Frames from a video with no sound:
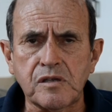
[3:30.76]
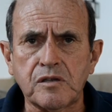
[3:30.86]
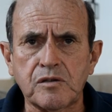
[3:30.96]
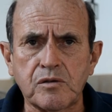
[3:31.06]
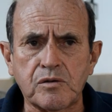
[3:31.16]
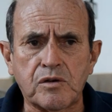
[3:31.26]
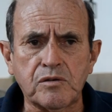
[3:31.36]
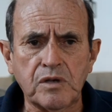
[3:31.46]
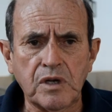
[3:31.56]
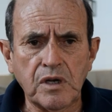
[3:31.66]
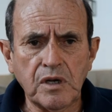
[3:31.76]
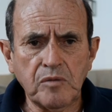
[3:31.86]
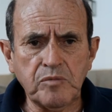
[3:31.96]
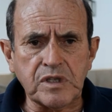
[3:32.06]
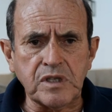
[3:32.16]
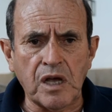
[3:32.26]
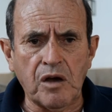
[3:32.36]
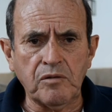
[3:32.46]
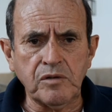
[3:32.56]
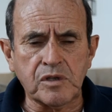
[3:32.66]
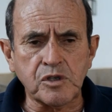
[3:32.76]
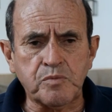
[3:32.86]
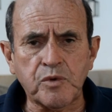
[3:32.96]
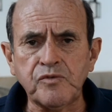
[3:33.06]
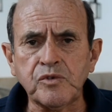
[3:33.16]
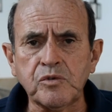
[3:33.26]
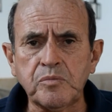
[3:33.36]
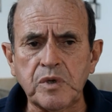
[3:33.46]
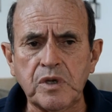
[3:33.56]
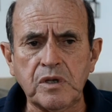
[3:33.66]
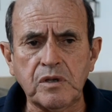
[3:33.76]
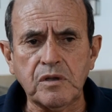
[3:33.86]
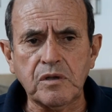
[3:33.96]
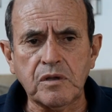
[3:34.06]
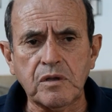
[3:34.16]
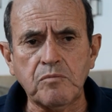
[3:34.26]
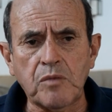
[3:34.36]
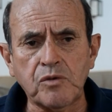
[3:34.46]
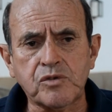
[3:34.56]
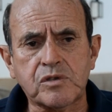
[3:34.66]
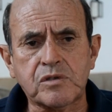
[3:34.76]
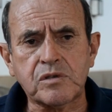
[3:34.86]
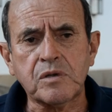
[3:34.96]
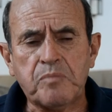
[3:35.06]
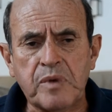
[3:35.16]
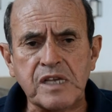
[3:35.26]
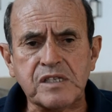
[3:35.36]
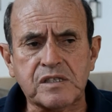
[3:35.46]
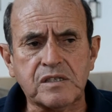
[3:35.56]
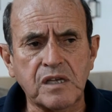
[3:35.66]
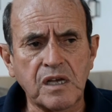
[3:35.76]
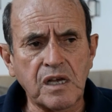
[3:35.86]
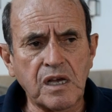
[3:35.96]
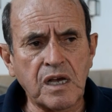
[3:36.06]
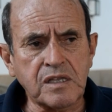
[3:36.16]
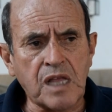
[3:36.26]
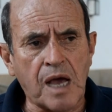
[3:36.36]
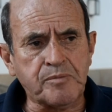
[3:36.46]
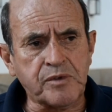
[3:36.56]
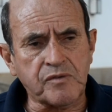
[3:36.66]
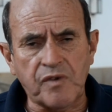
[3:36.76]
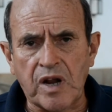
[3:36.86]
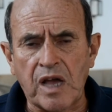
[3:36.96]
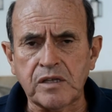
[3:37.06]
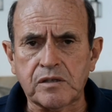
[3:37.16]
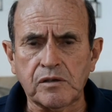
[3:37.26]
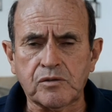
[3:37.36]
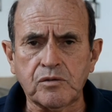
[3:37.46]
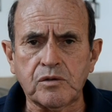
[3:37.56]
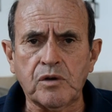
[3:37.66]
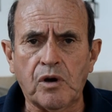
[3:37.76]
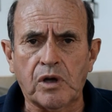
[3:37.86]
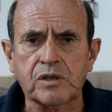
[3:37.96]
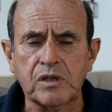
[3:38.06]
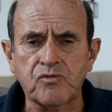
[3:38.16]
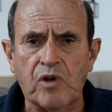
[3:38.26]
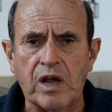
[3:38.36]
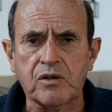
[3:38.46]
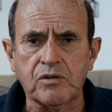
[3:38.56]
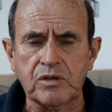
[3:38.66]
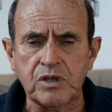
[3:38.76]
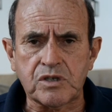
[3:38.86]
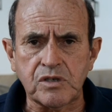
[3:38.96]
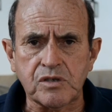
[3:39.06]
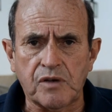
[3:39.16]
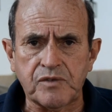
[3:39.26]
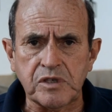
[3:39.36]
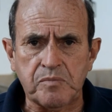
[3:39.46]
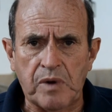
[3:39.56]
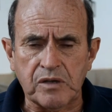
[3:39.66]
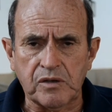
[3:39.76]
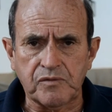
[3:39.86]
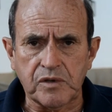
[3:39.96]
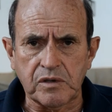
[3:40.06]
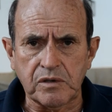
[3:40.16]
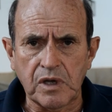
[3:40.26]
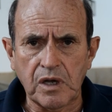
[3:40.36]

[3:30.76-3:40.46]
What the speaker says: in the Douro, but now it has proven to be the best adapted varietal to the hot and dry conditions of this part of the